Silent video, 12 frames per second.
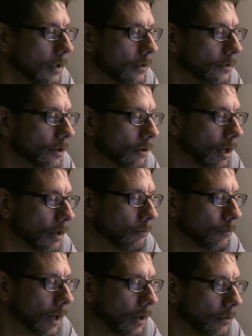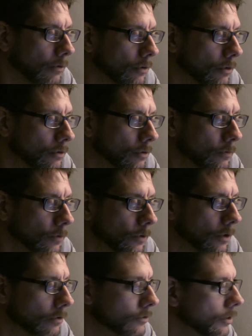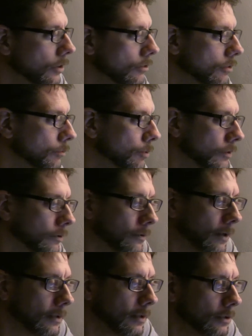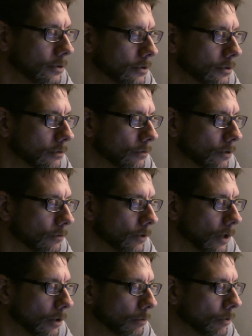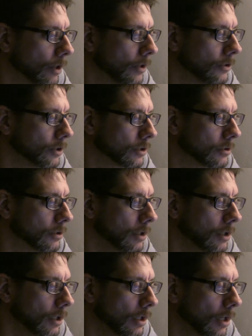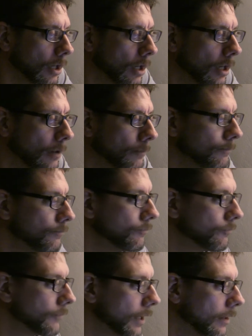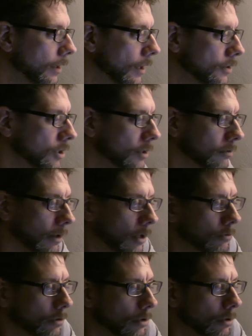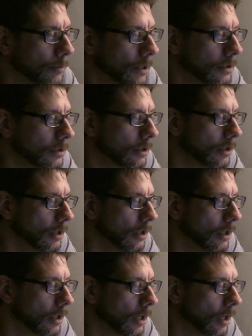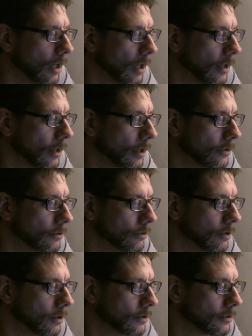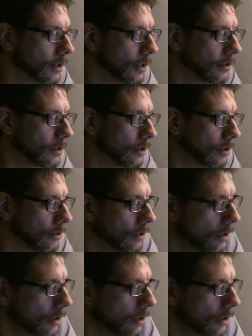So I inserted 2 footnotes there. You can put the citations in for the final project. And then I changed language around a little bit, and also you need a cite there.